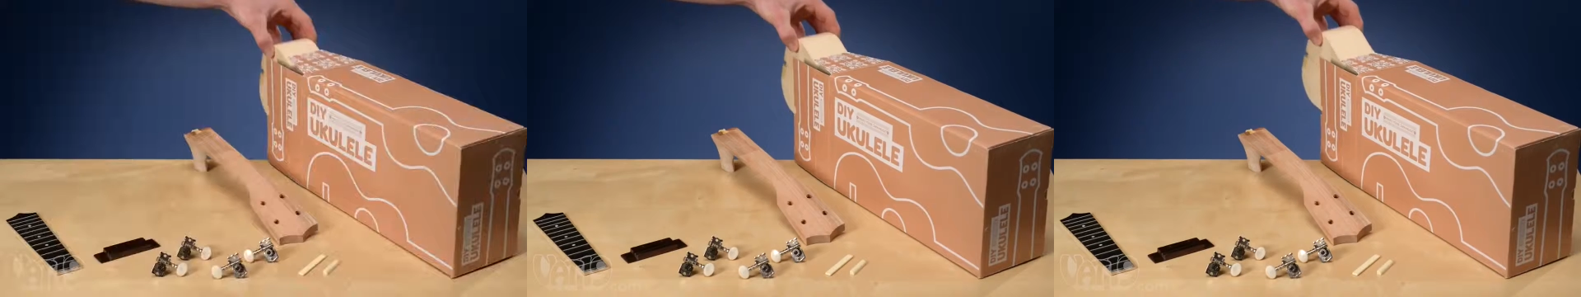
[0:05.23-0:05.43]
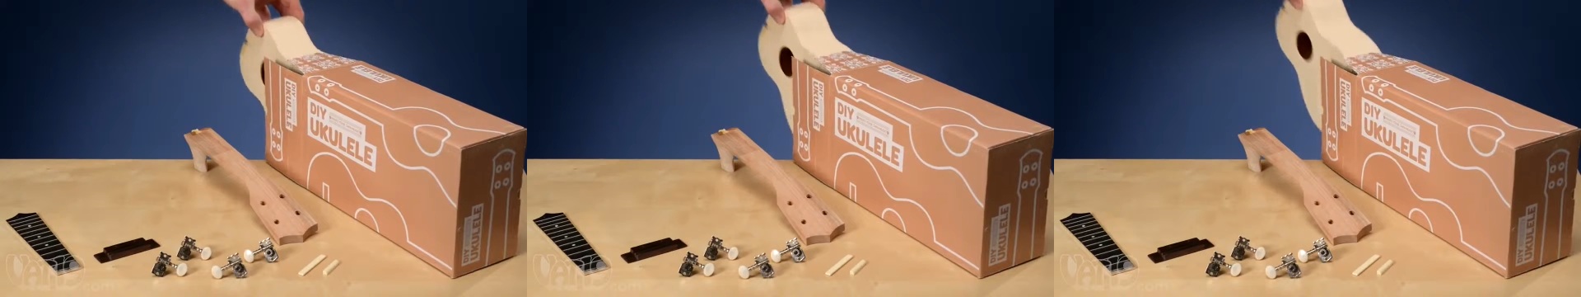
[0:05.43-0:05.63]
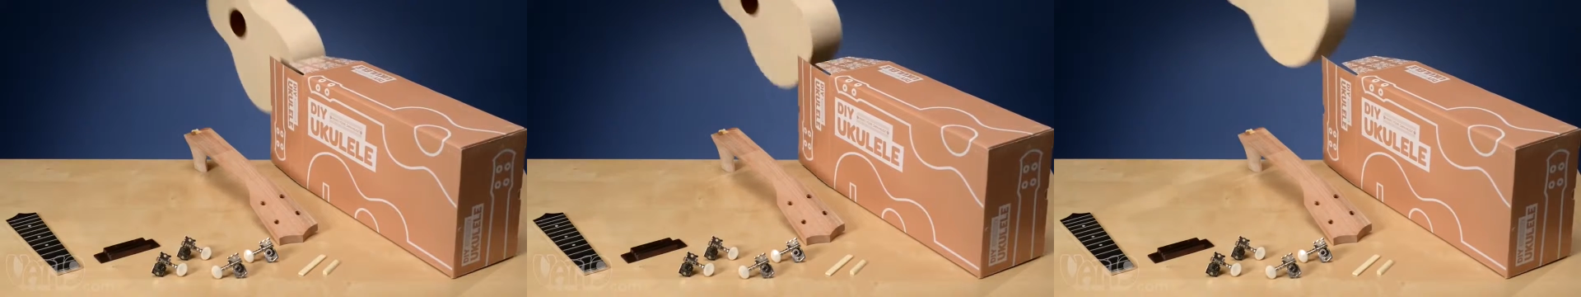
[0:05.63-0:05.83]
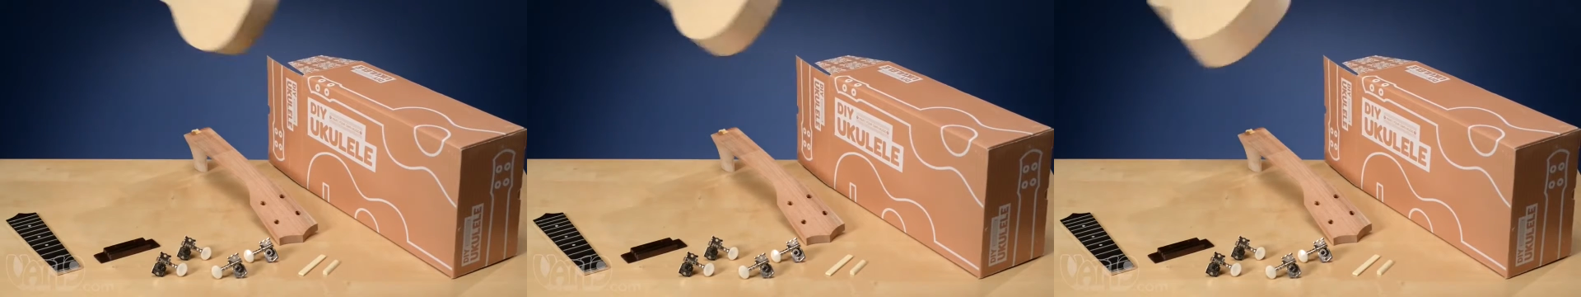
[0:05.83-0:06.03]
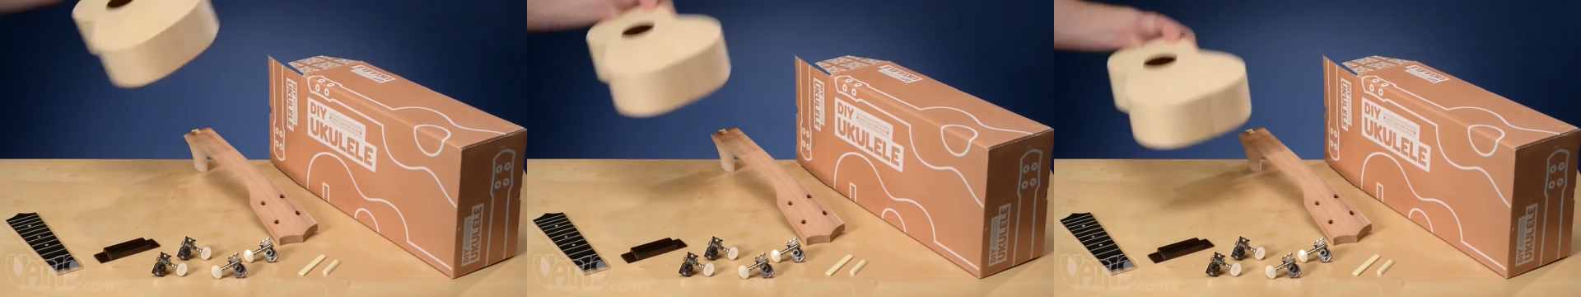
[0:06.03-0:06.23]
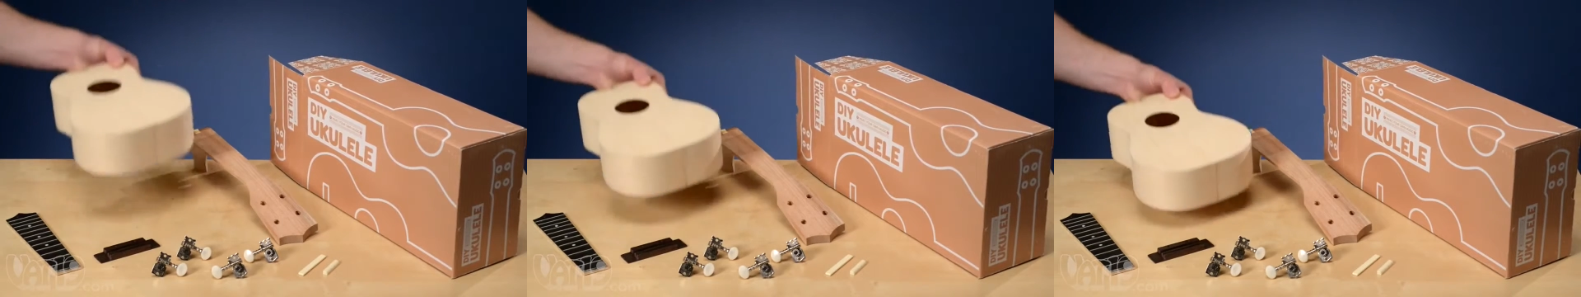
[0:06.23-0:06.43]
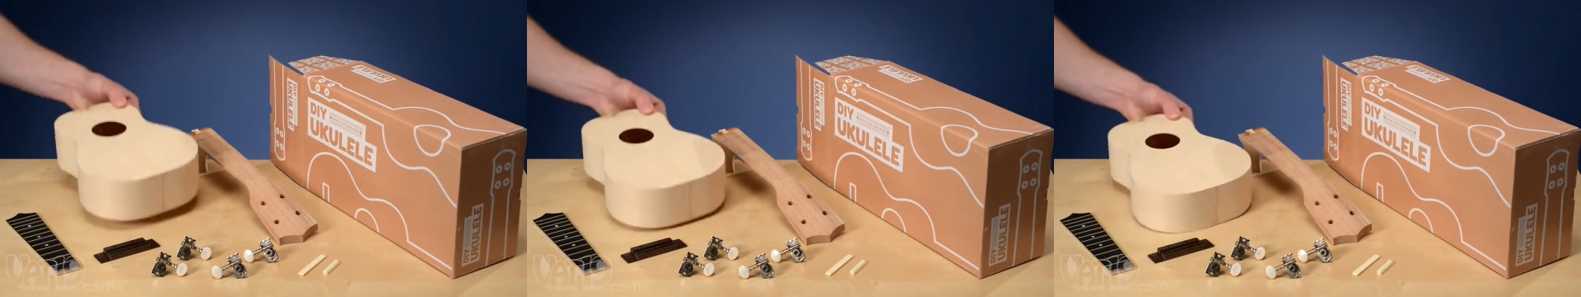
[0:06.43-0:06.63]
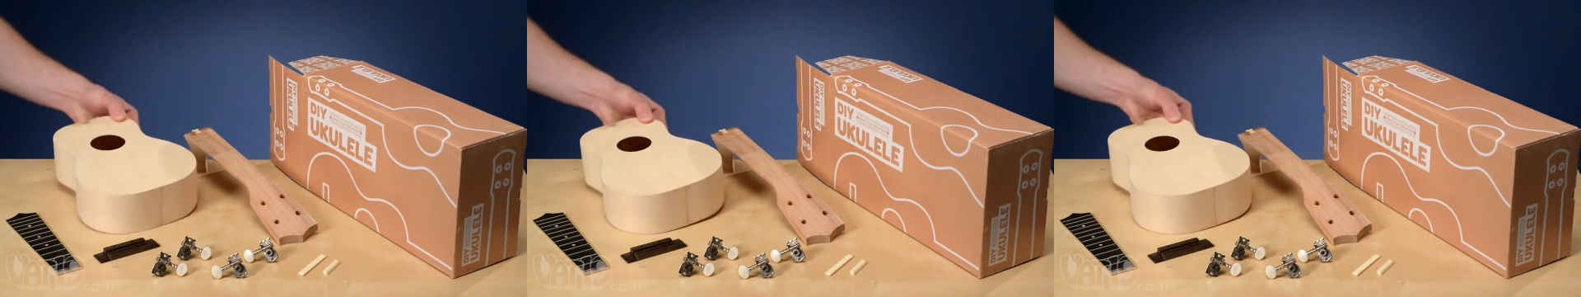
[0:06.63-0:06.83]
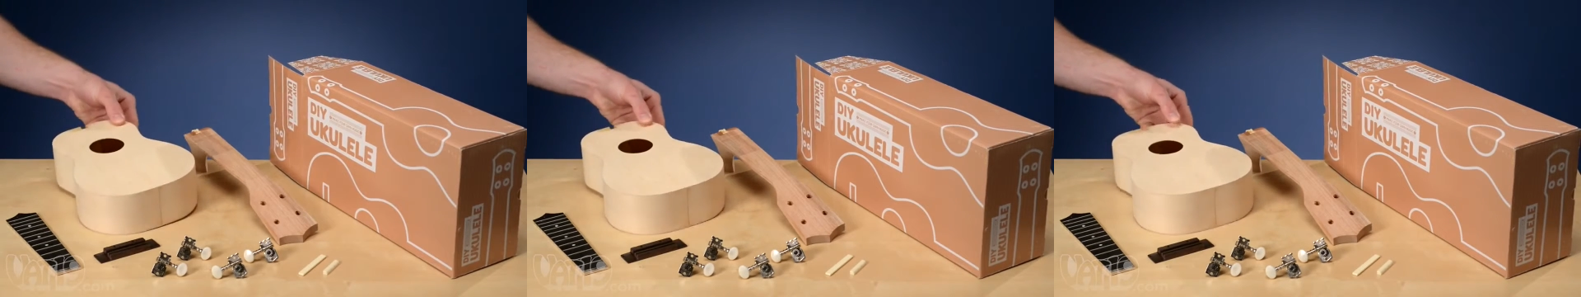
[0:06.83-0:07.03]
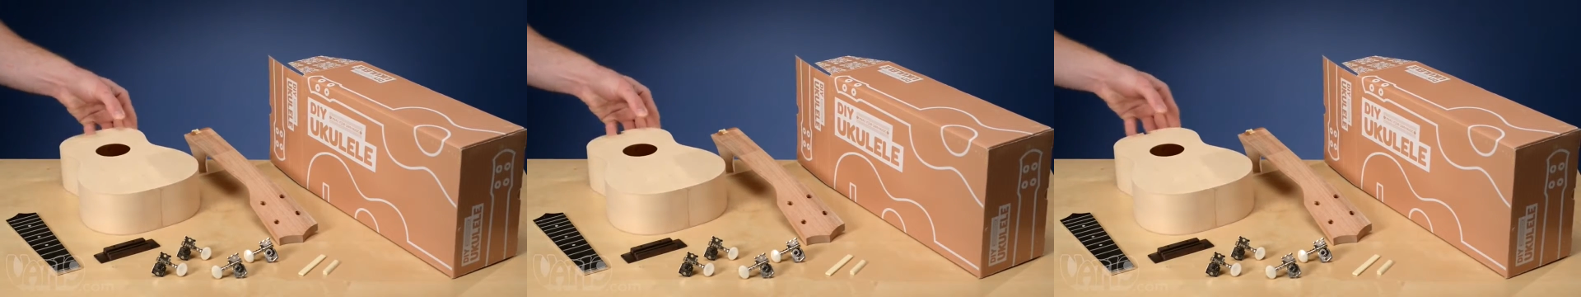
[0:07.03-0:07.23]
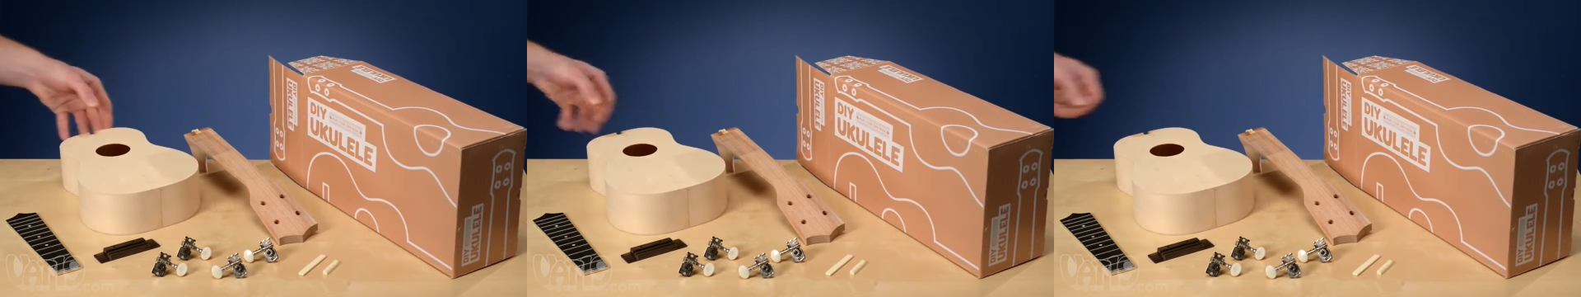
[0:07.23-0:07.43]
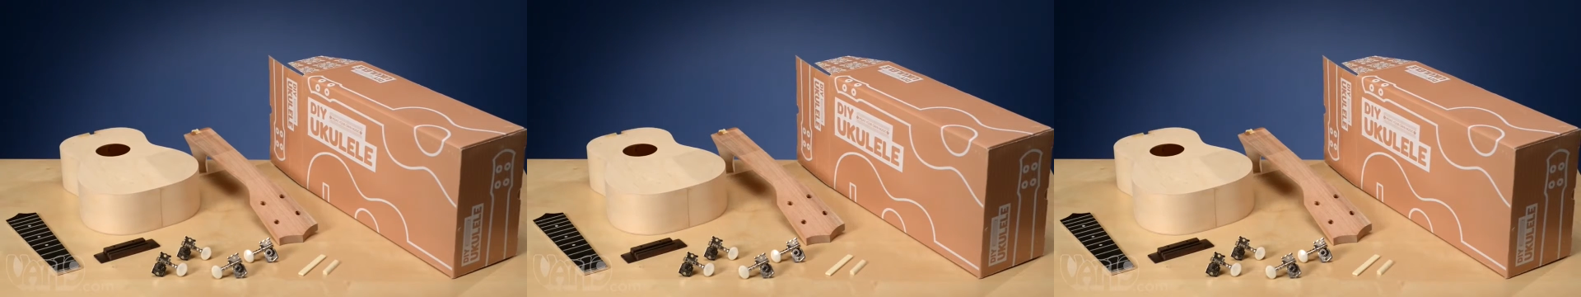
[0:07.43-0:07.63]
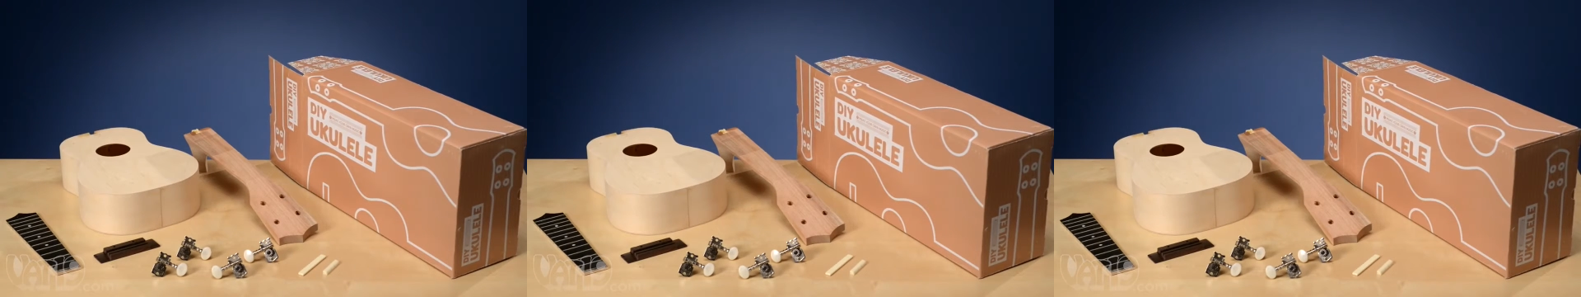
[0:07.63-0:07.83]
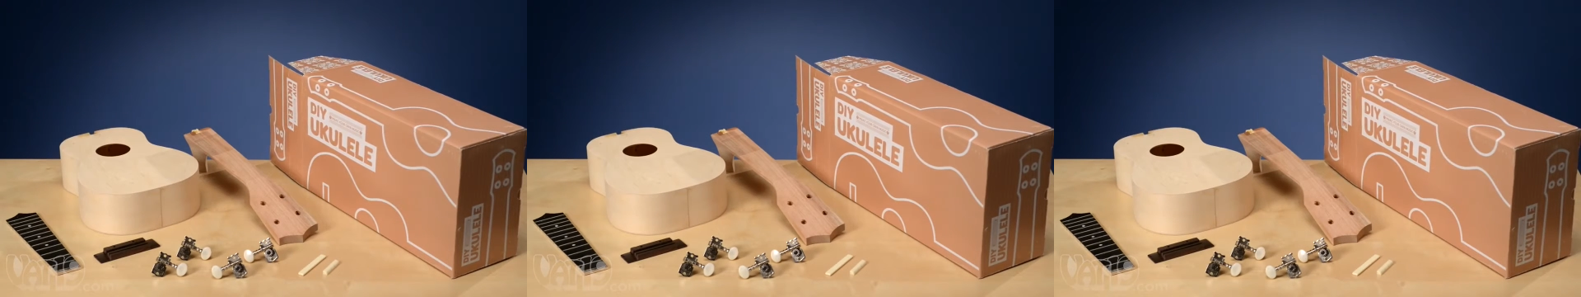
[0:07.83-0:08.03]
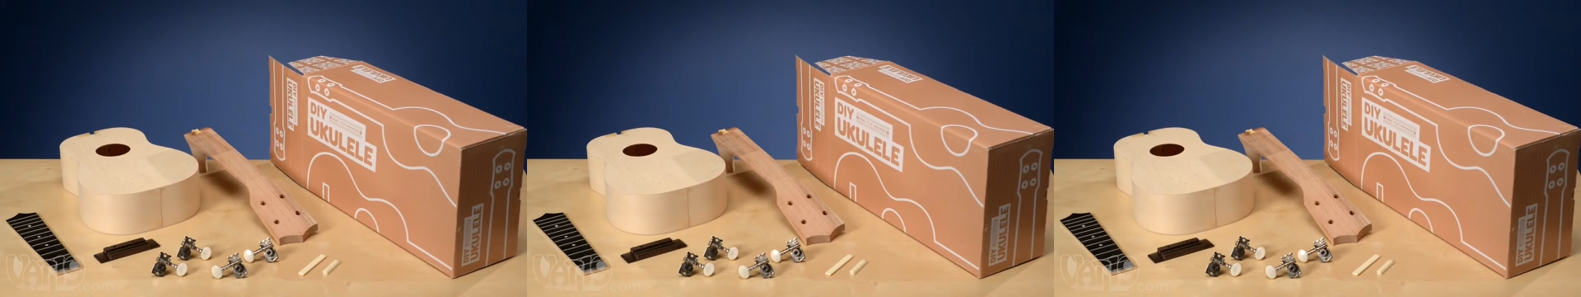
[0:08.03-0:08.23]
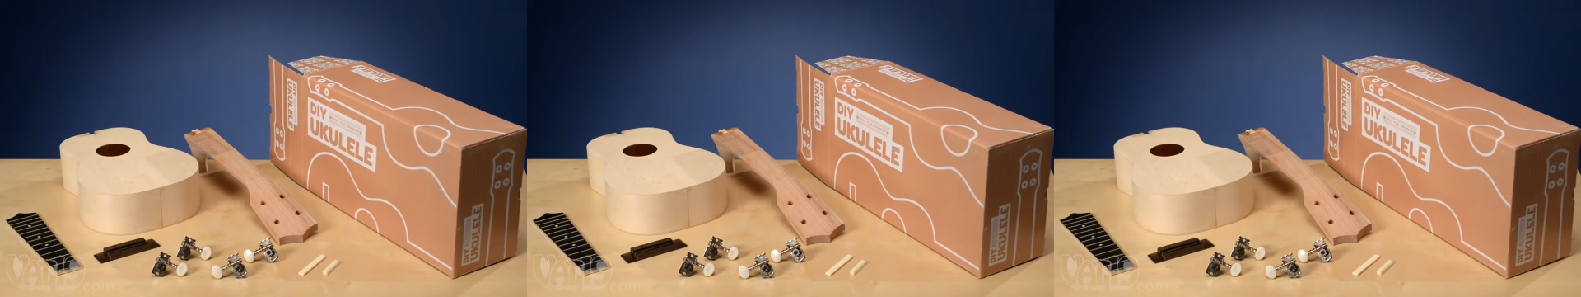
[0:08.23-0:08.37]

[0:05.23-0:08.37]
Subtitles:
(no speaker visible)